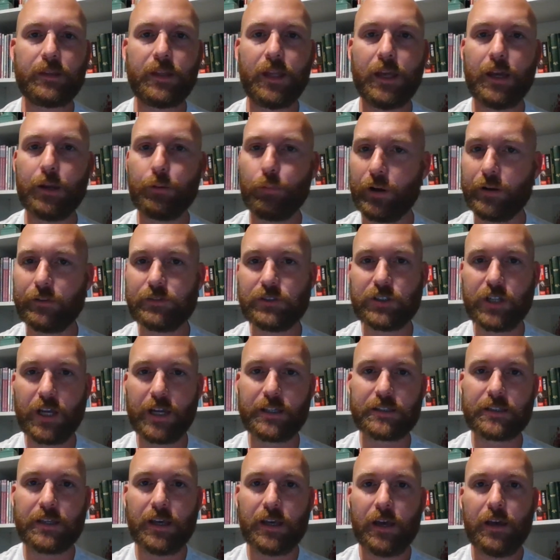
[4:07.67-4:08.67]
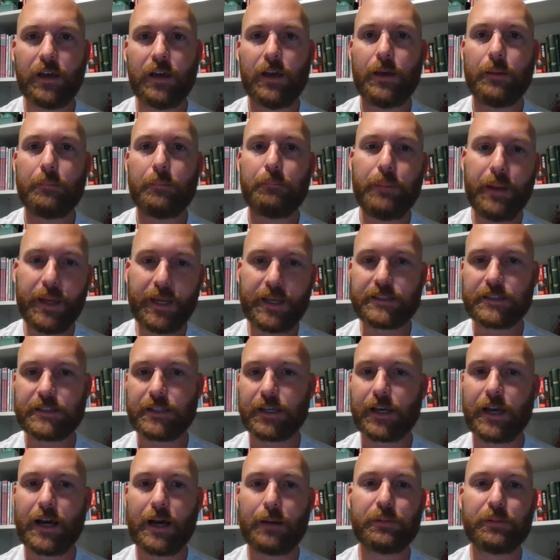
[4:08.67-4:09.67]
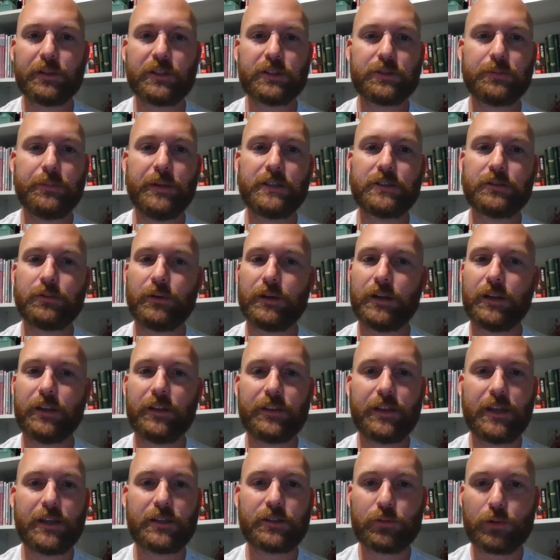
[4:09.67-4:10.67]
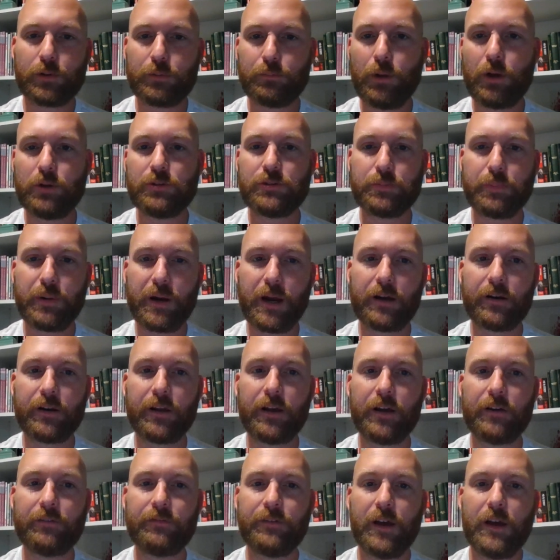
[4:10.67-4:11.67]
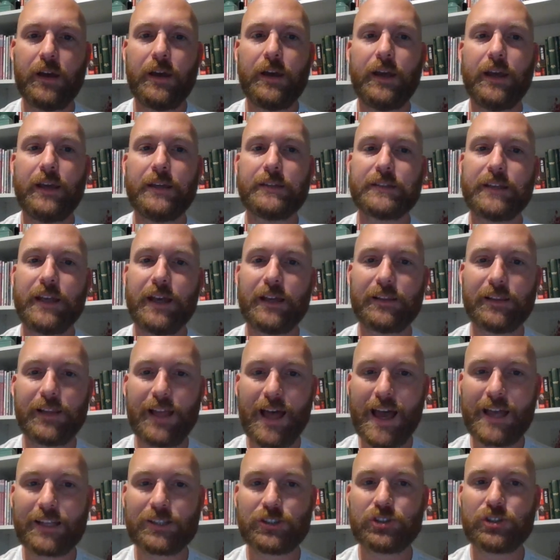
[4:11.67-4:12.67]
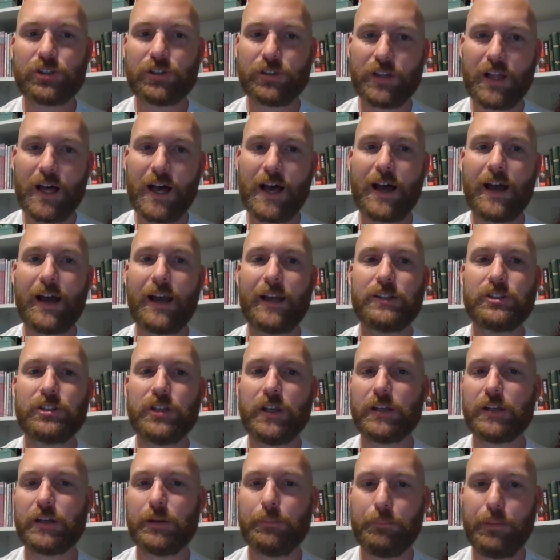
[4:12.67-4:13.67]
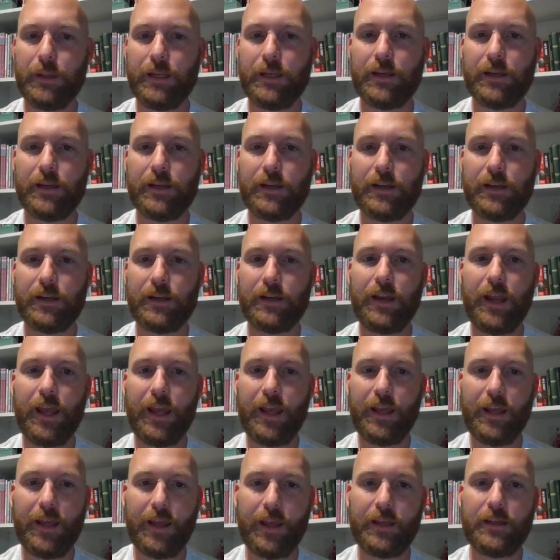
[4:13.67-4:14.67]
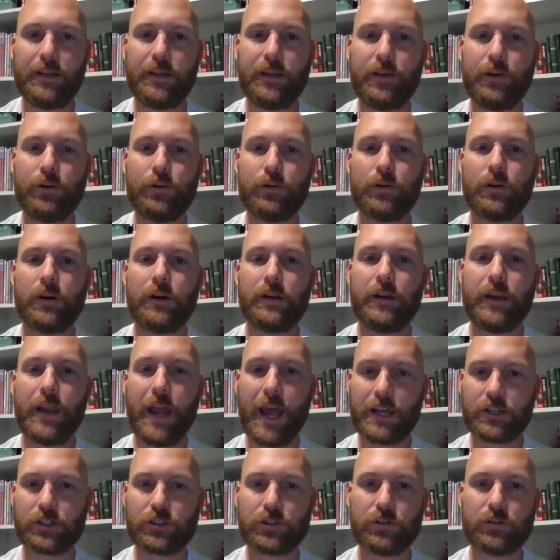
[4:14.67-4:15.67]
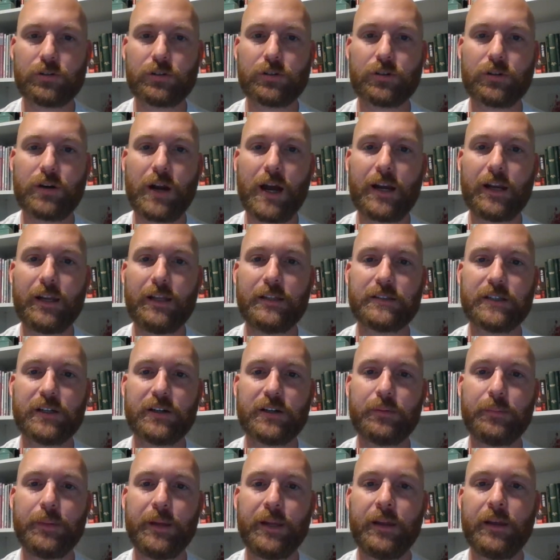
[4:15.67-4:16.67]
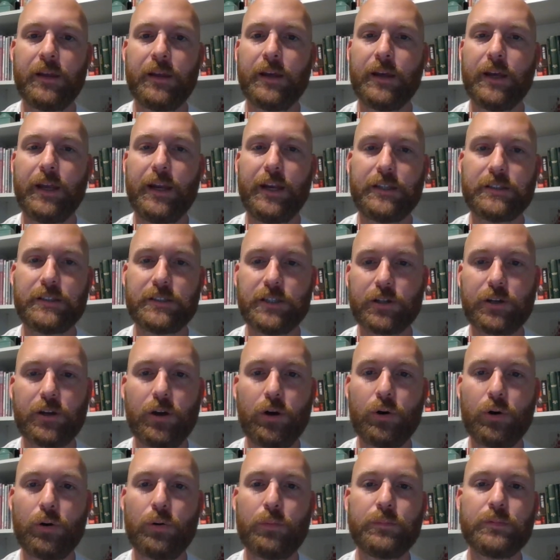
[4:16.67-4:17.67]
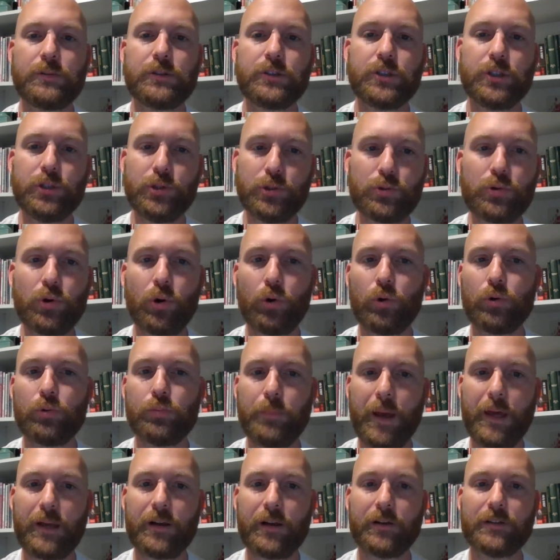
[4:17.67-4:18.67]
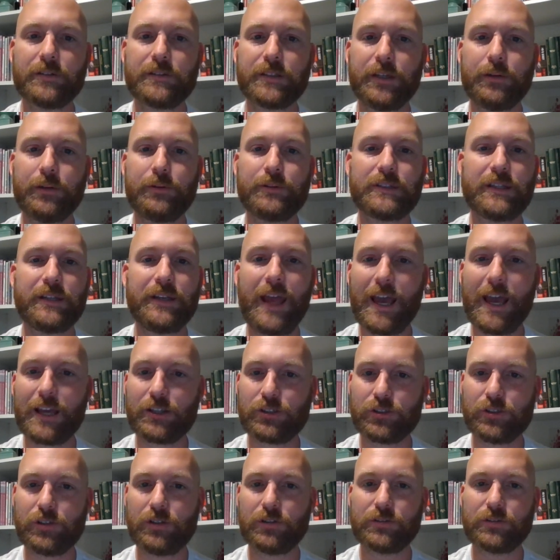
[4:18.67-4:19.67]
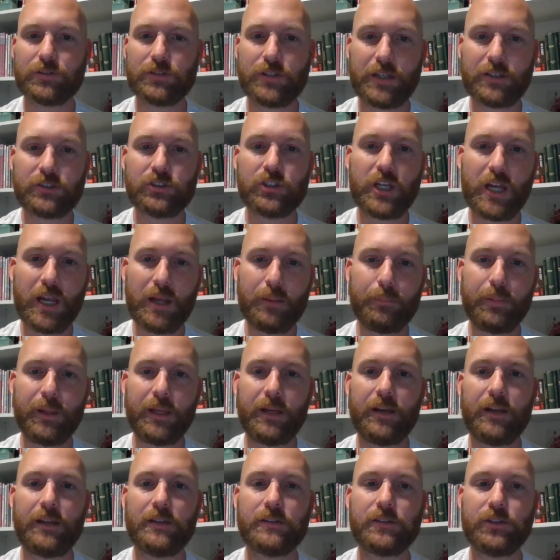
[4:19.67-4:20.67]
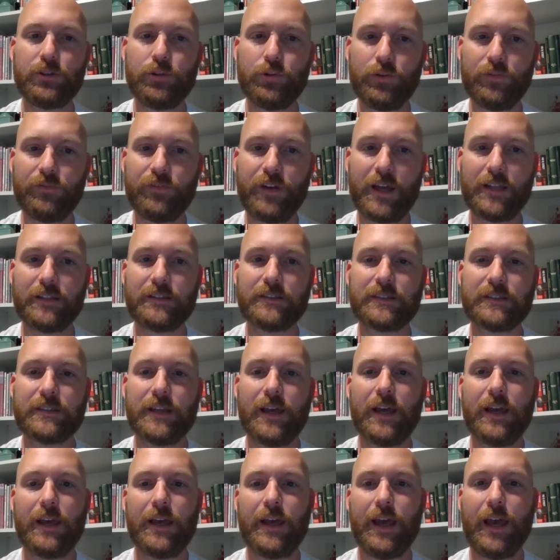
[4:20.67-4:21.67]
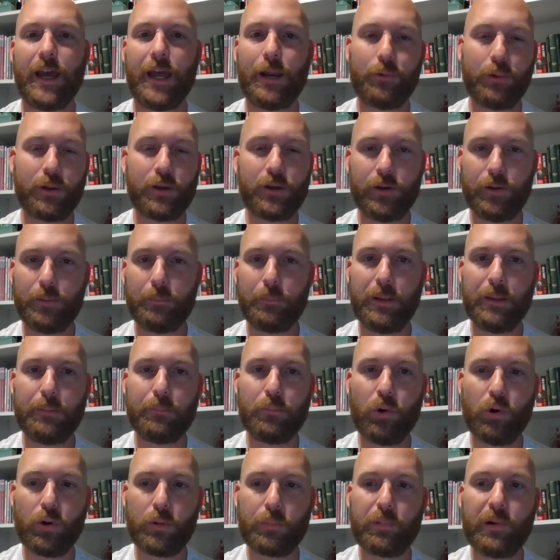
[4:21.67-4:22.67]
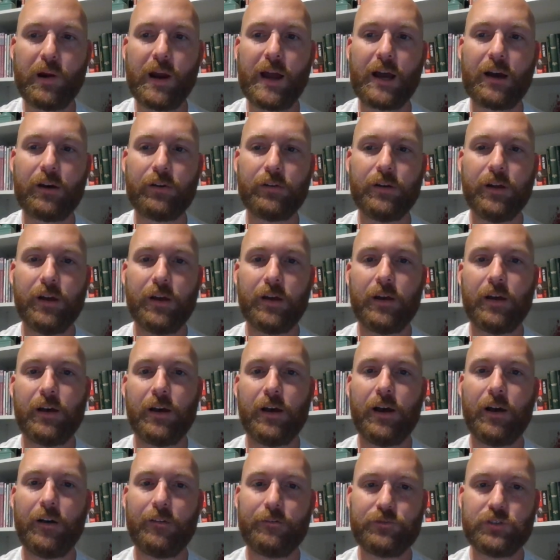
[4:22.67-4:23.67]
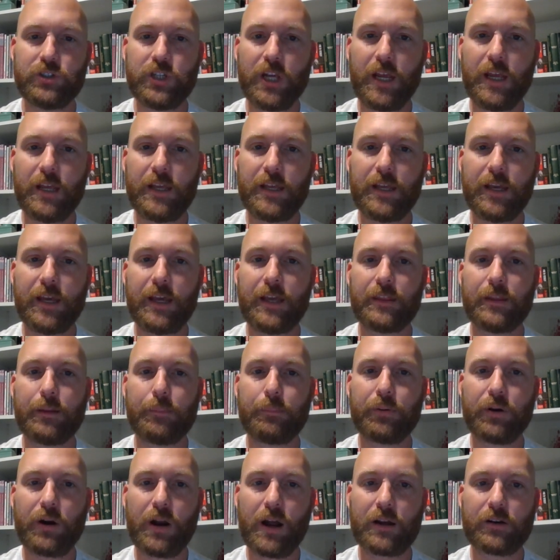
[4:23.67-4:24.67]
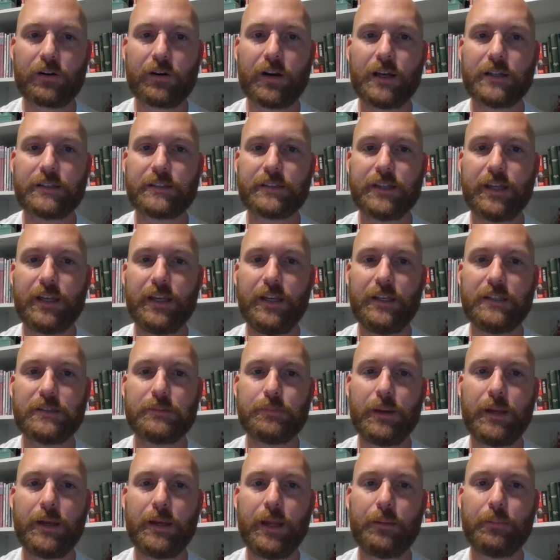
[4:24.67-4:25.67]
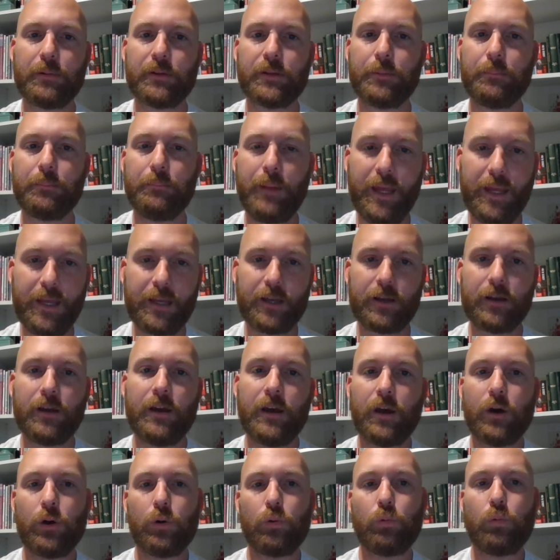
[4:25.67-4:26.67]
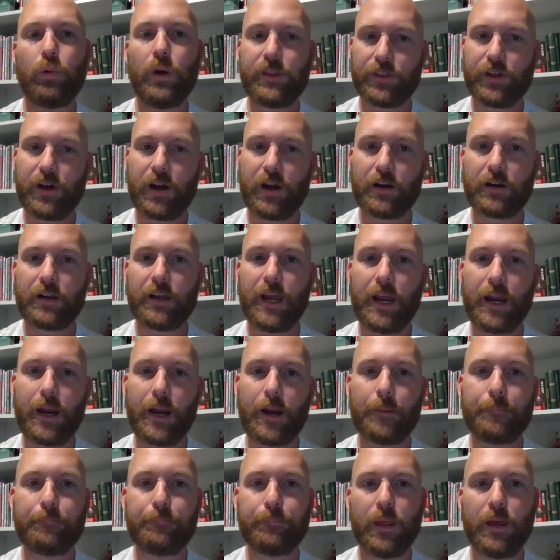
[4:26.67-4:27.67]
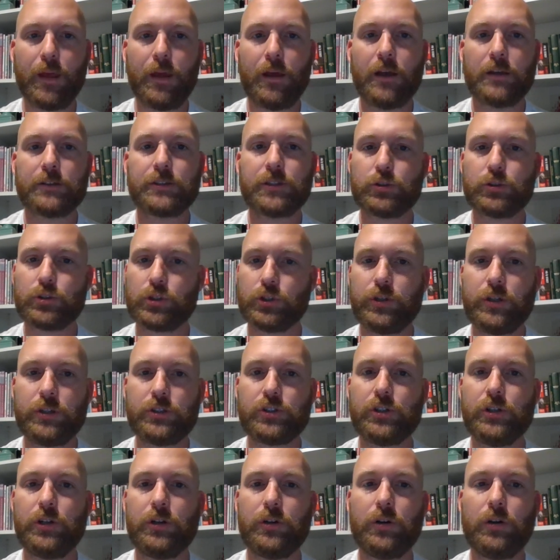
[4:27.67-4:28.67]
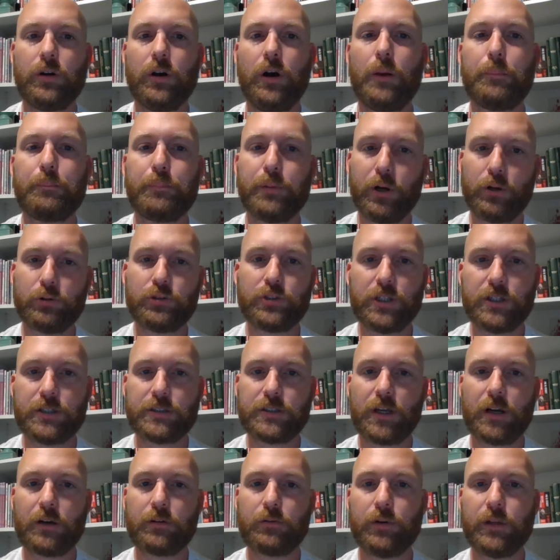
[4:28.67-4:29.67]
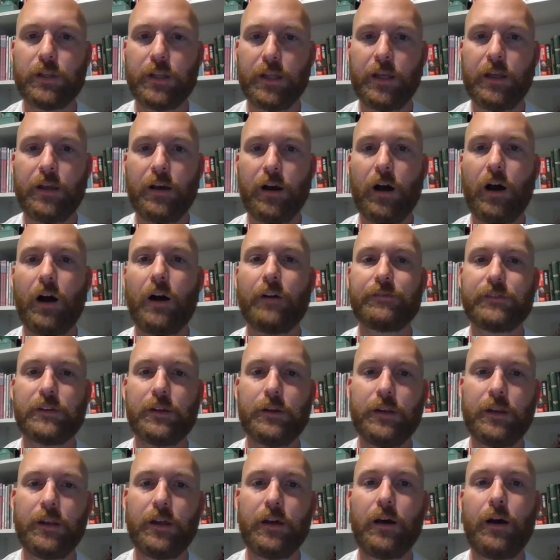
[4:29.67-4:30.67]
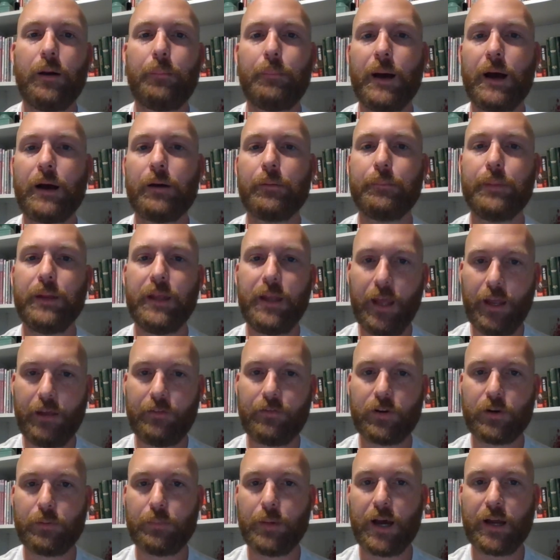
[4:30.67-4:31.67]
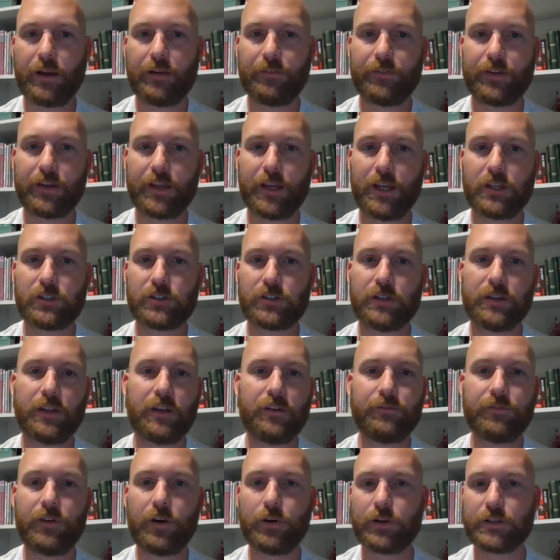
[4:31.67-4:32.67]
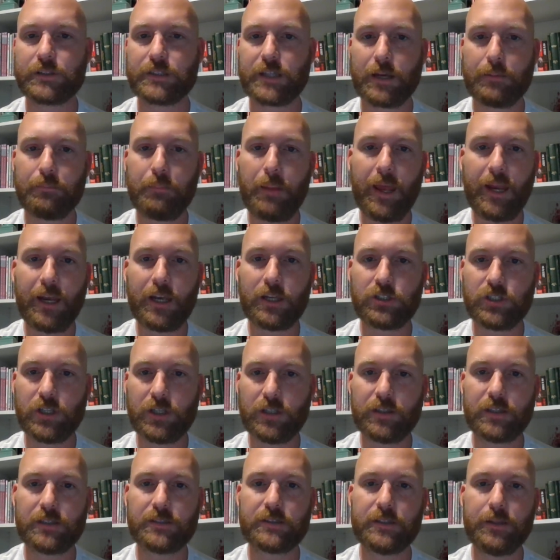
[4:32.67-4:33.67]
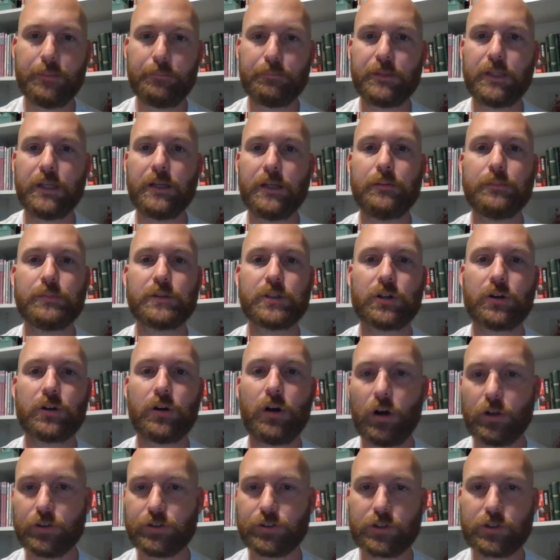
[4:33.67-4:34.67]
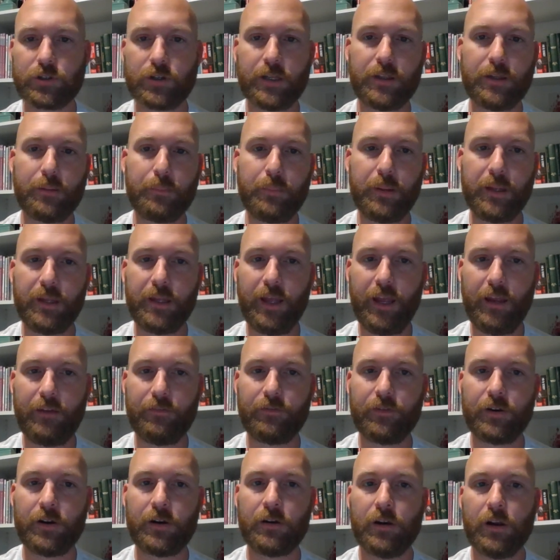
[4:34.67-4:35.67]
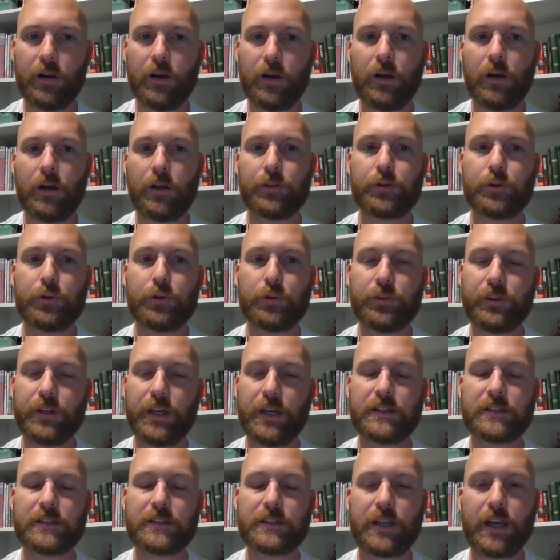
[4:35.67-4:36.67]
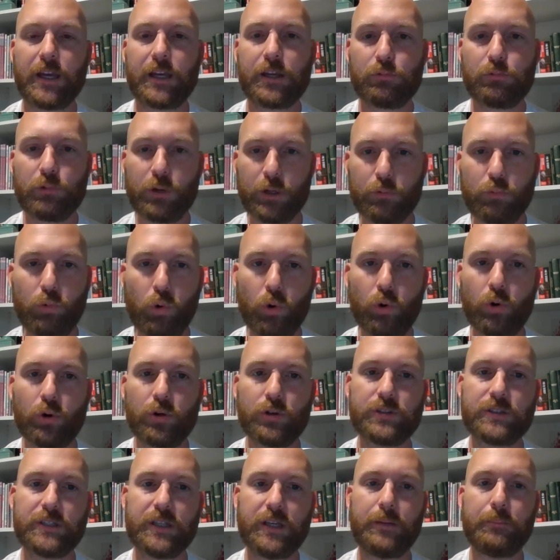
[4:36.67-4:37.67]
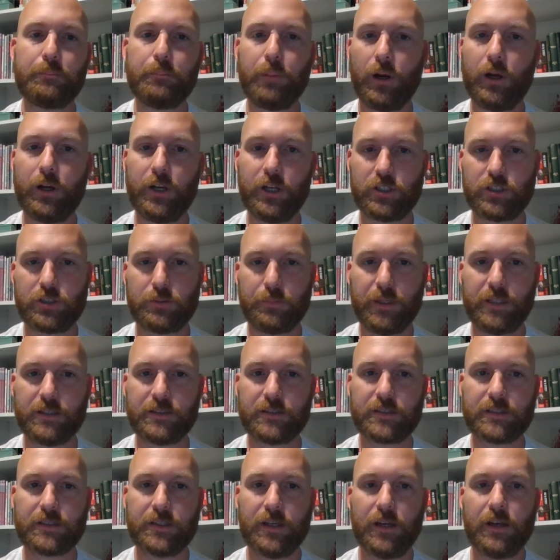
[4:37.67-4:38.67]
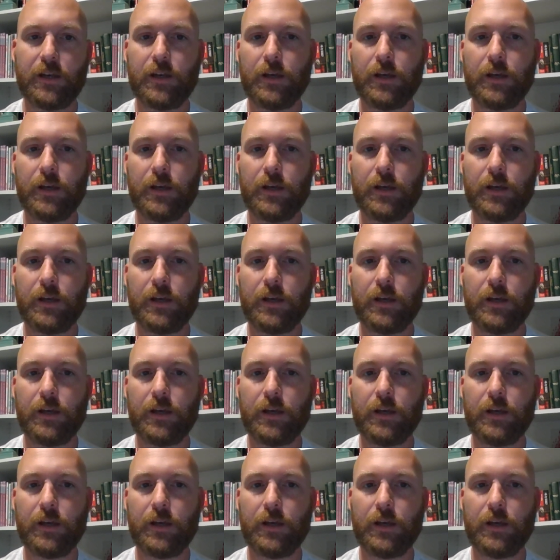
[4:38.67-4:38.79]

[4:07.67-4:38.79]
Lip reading: And one of Jake's biggest accomplishments, one of the things we're most proud of, is that last July, Jake competed in an AAU national karate tournament, and he took home 2 gold medals. He was a national champion in 2 events, and we couldn't be more proud of Jake and the progress that he's been able to make with our care. So traditional approaches are really often about behavior modification. They focus on managing the symptoms or altering the behavior through things like rewards and punishments.